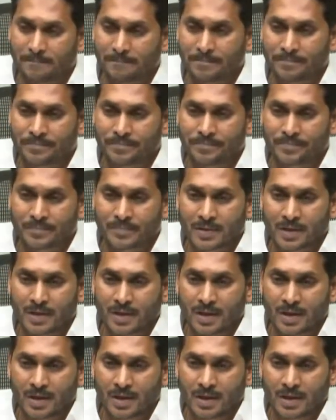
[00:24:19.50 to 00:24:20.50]

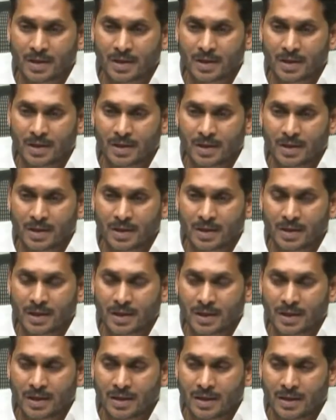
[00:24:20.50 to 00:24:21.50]

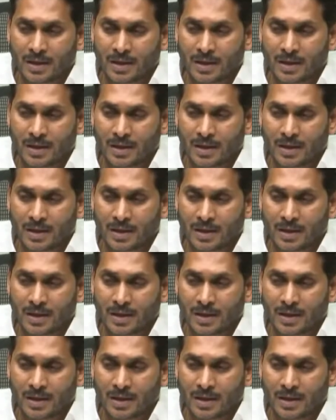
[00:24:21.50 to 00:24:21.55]
Nobody speaks.